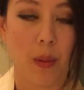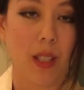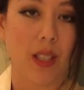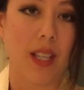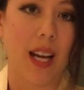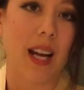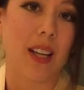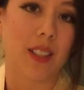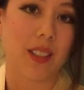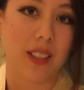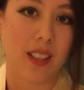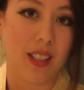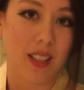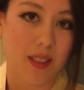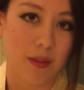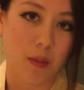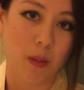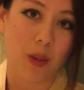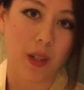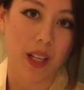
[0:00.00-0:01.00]
which actually
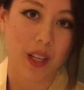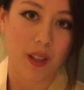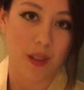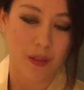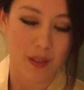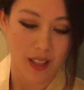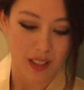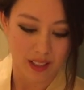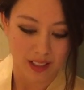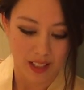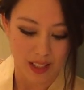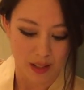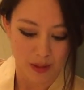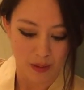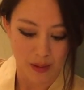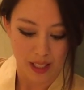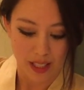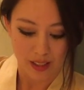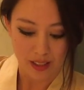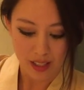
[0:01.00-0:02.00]
is more eco-friendly as
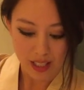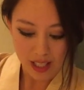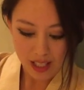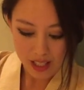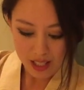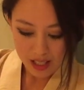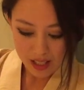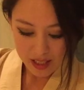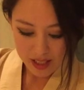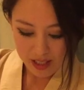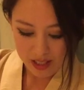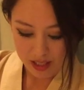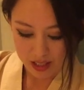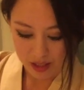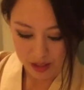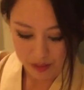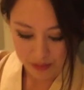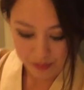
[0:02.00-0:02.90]
well. So,